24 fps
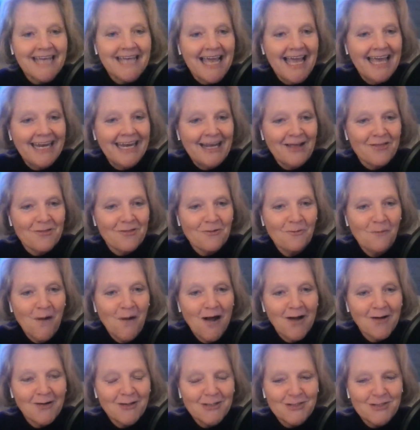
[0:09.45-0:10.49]
at Ethel
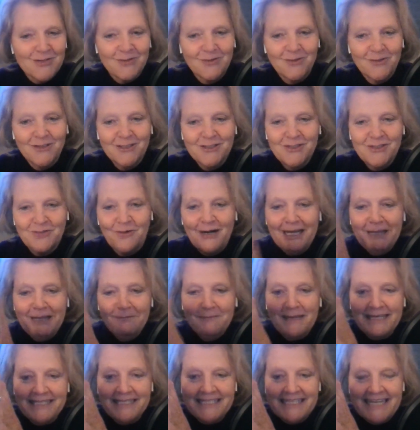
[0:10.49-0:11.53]
Walker School, joining
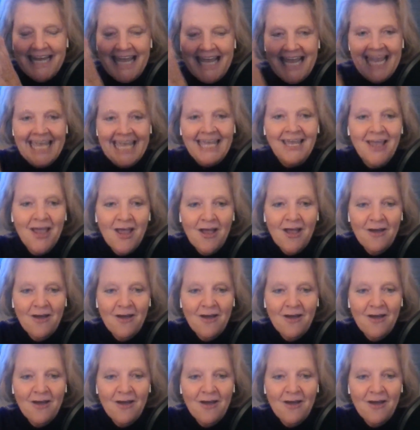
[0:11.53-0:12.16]
me today